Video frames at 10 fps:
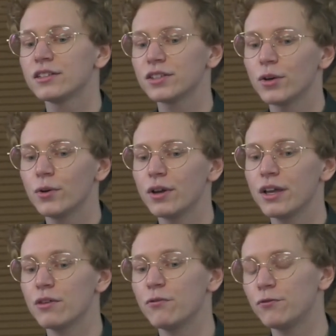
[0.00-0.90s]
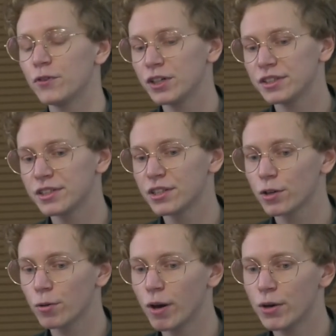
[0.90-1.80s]
So, in the first
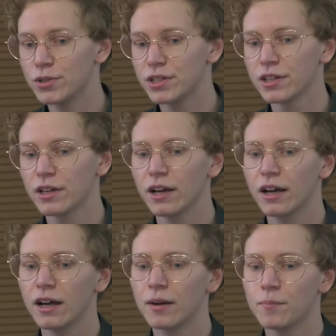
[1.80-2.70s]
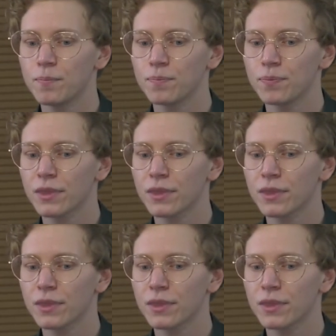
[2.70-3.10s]
quote, um,